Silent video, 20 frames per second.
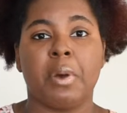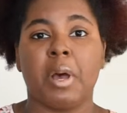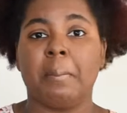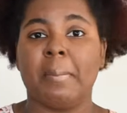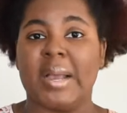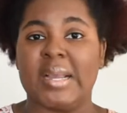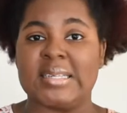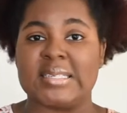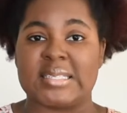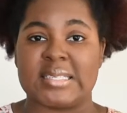but
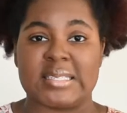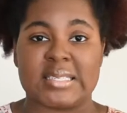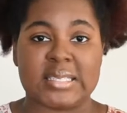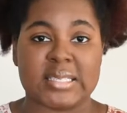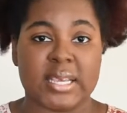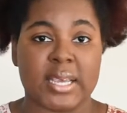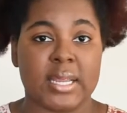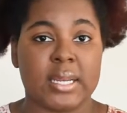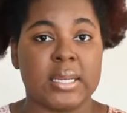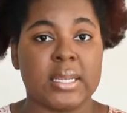my
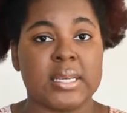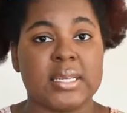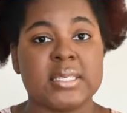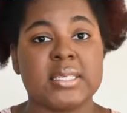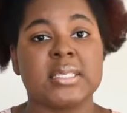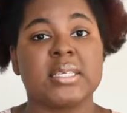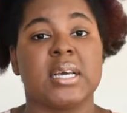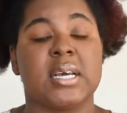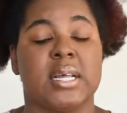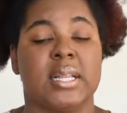skin
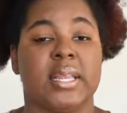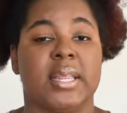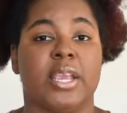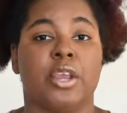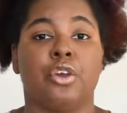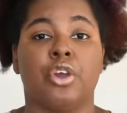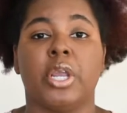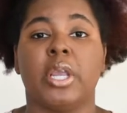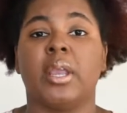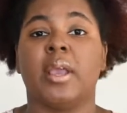is
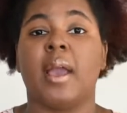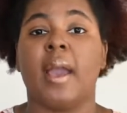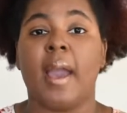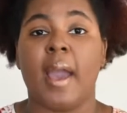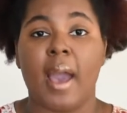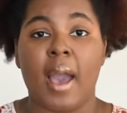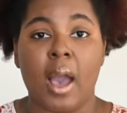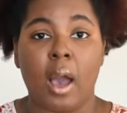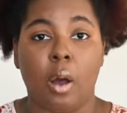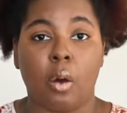clearing
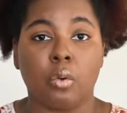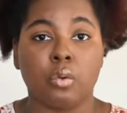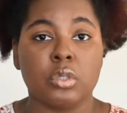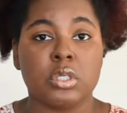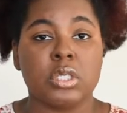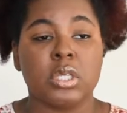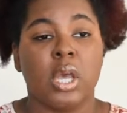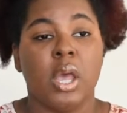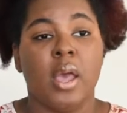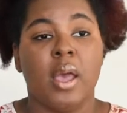
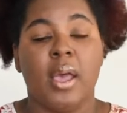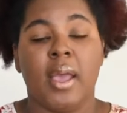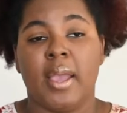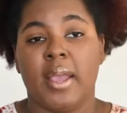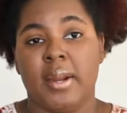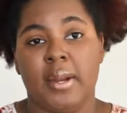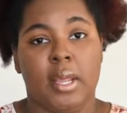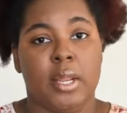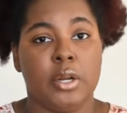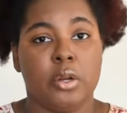out,
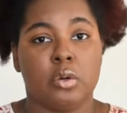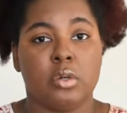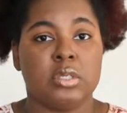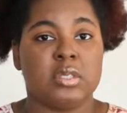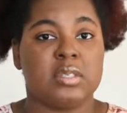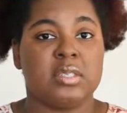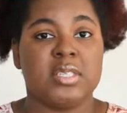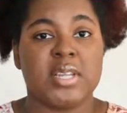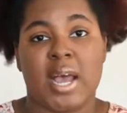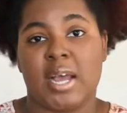and I know
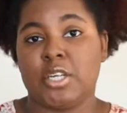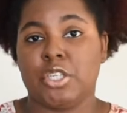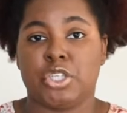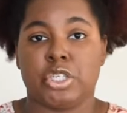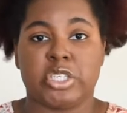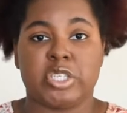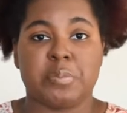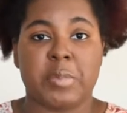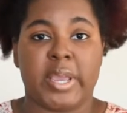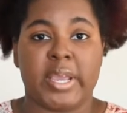it's not
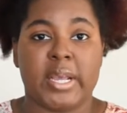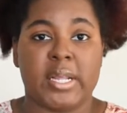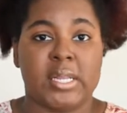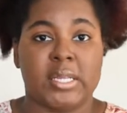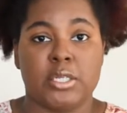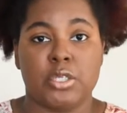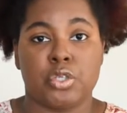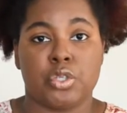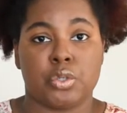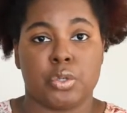just my
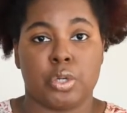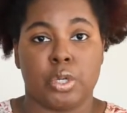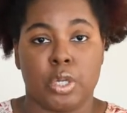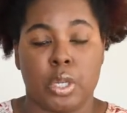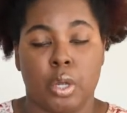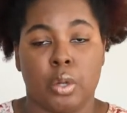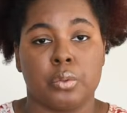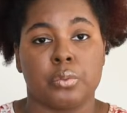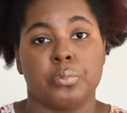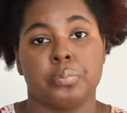cleanser
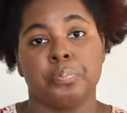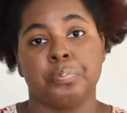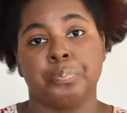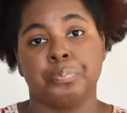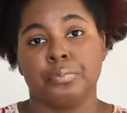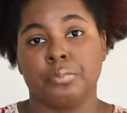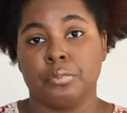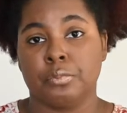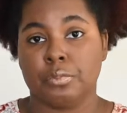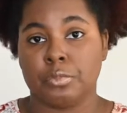alone.
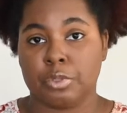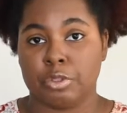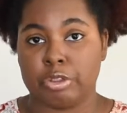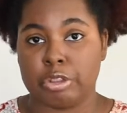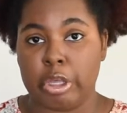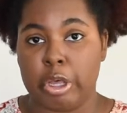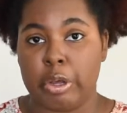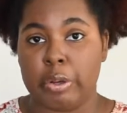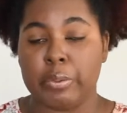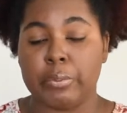
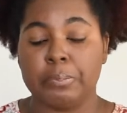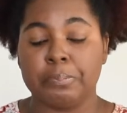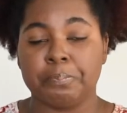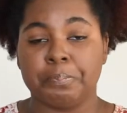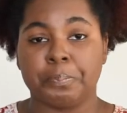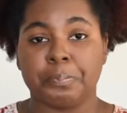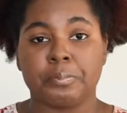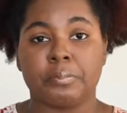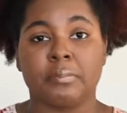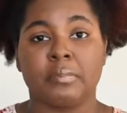So
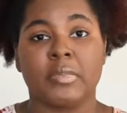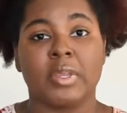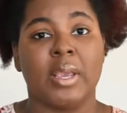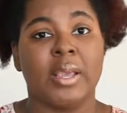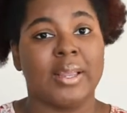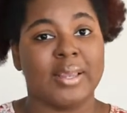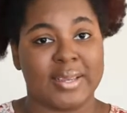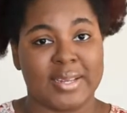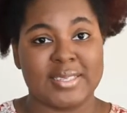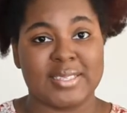
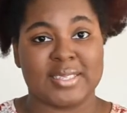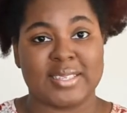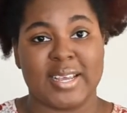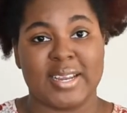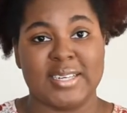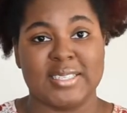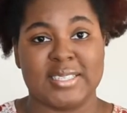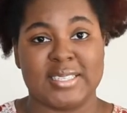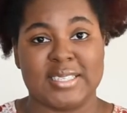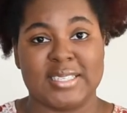let's
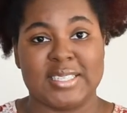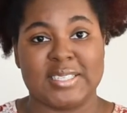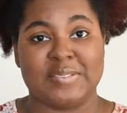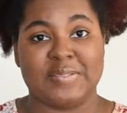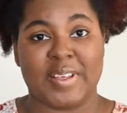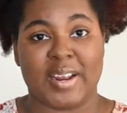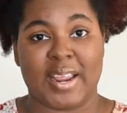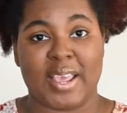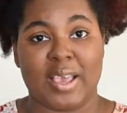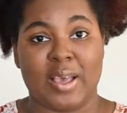get into this
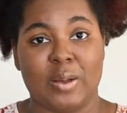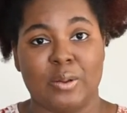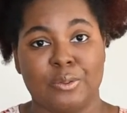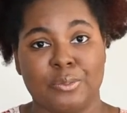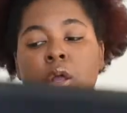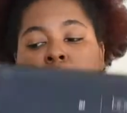video.